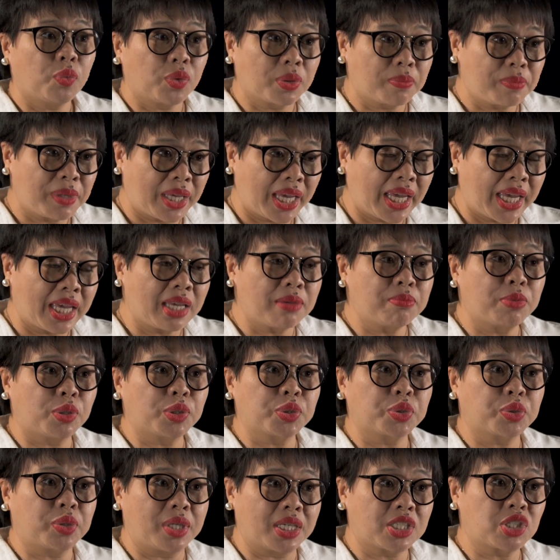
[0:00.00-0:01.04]
will be
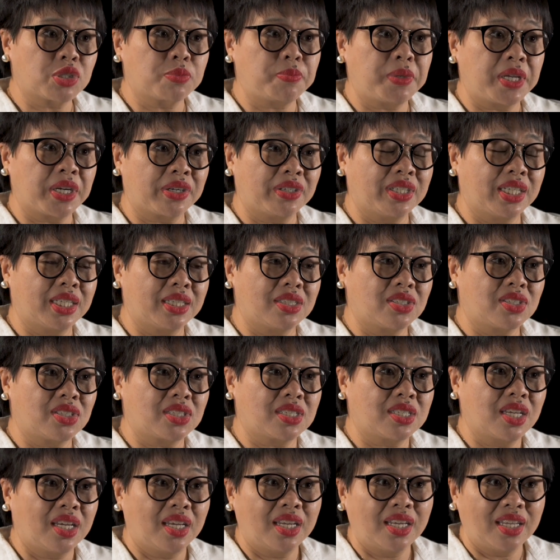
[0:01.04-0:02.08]
able to
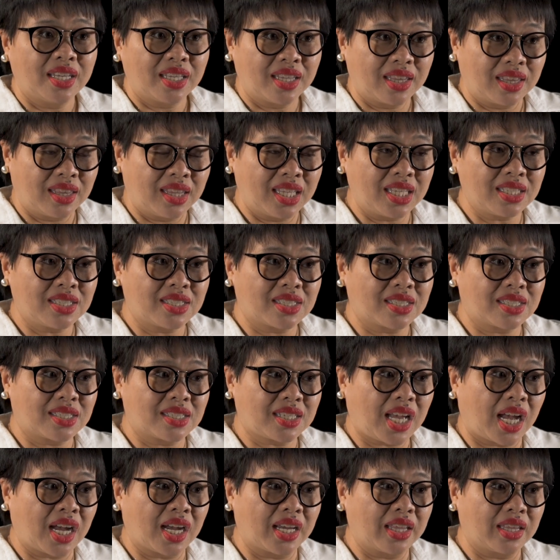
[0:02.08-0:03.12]
experience
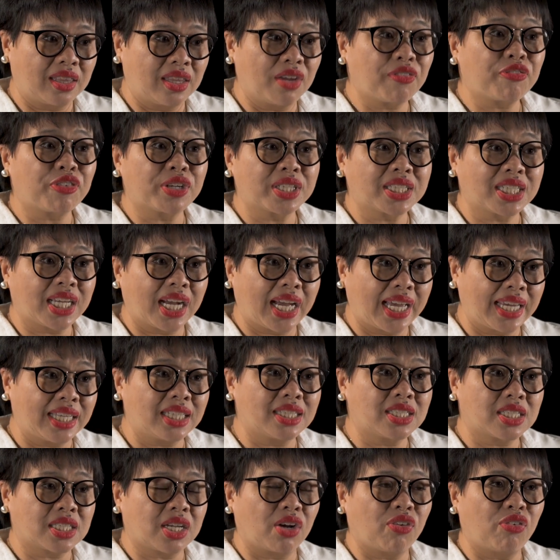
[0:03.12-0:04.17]
this different
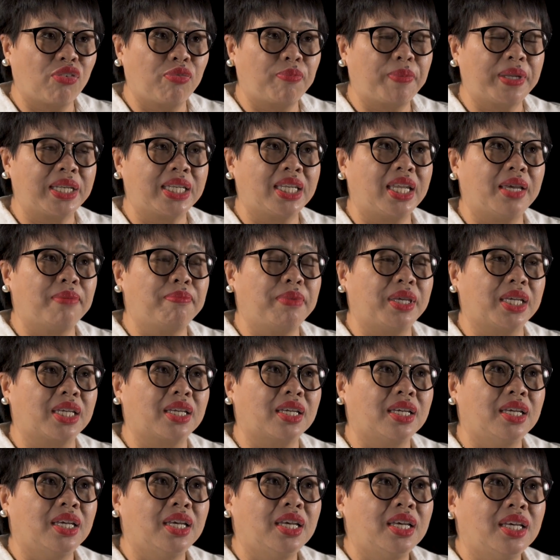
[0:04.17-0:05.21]
kinds of pandemic.
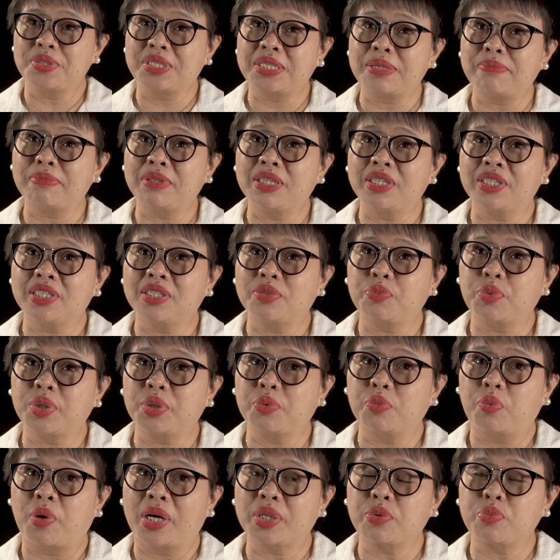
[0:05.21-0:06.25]
Similar
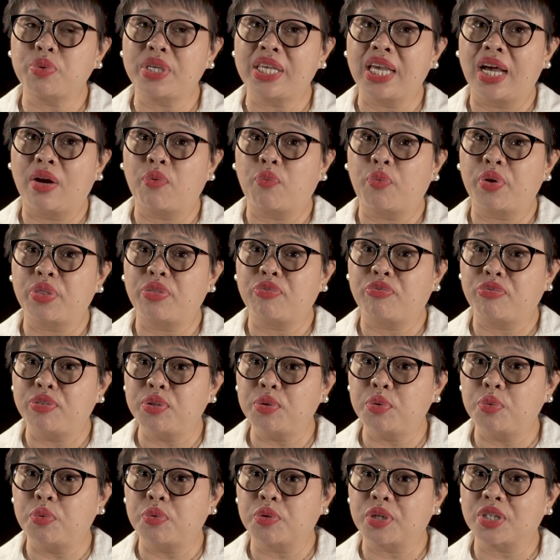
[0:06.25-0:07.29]
with what we have with
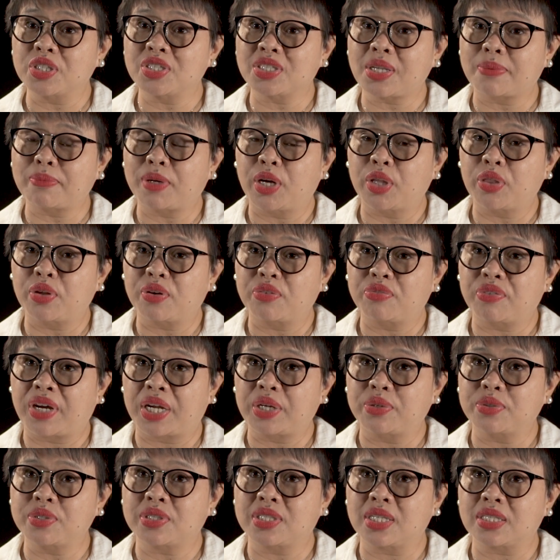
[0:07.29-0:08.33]
flu or some other
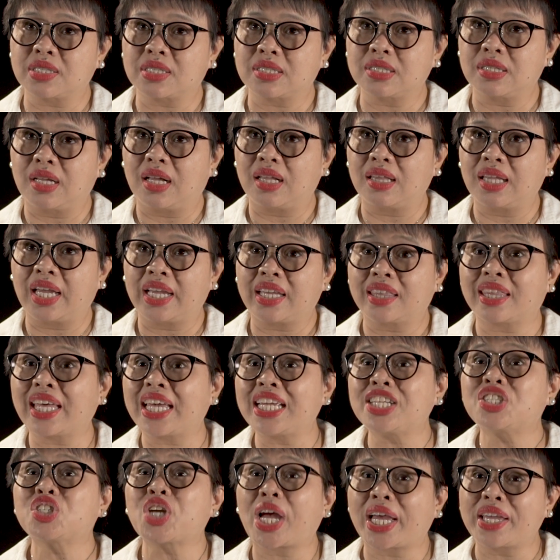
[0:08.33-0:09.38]
viruses like the
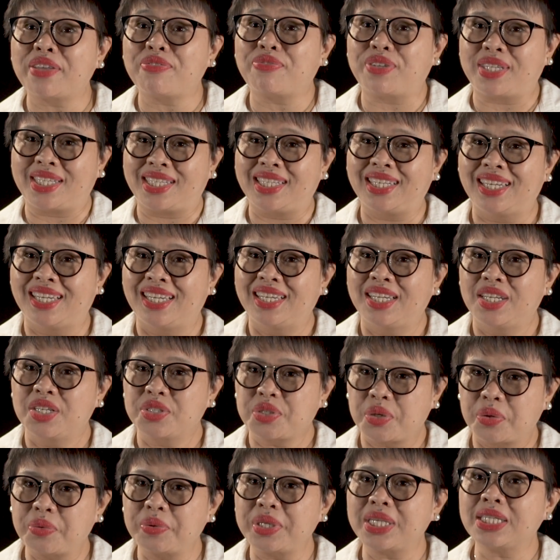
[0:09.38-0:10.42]
HIV.
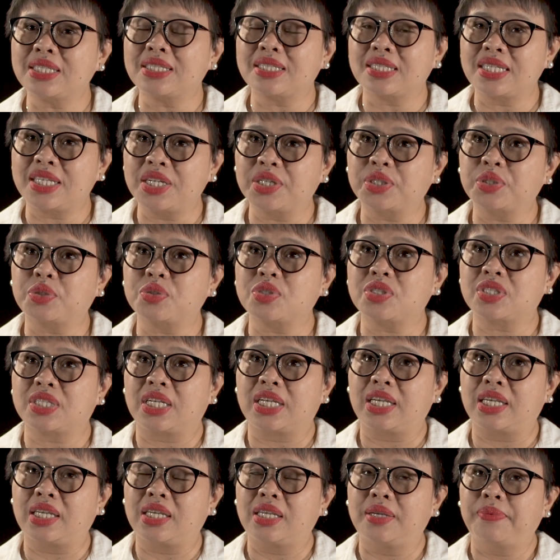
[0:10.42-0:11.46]
So it's here to
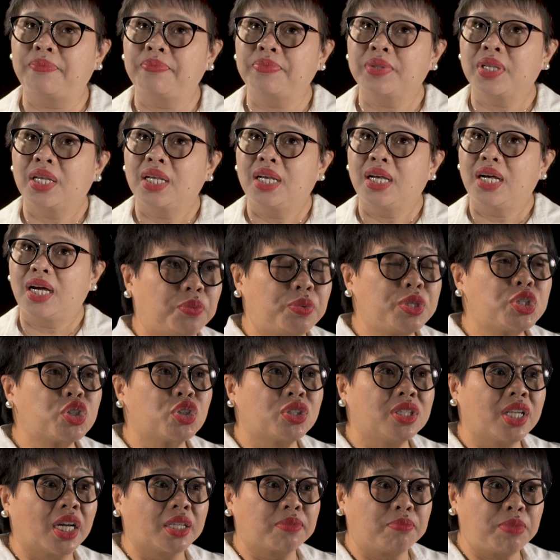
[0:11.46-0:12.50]
stay. We
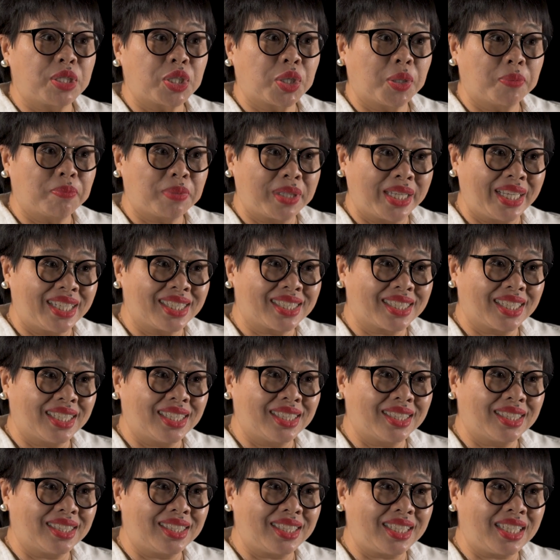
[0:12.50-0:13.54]
should not be
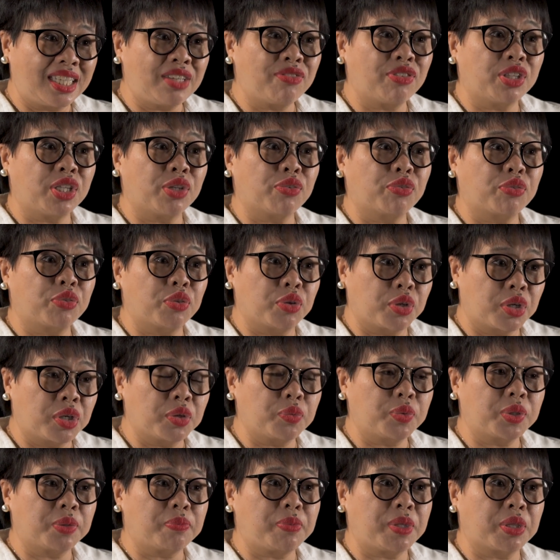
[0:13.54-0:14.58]
complacent even if
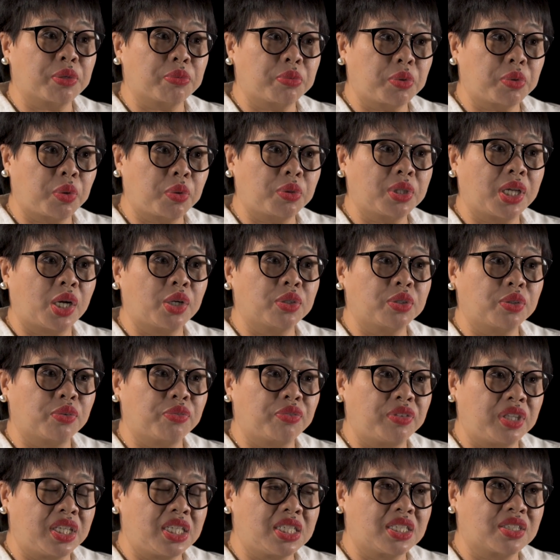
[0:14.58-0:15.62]
there will be the rollout
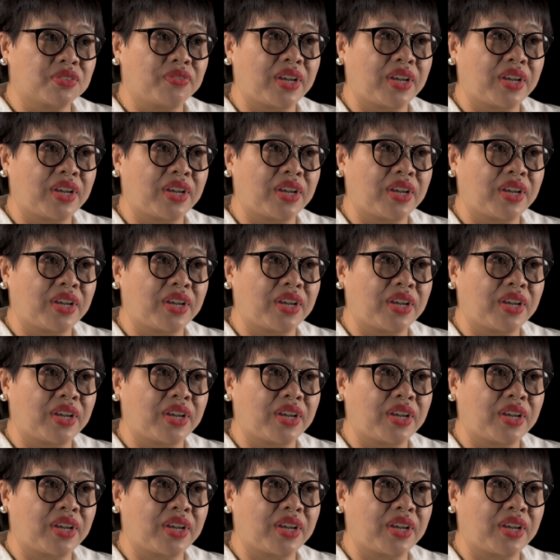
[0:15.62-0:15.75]
of these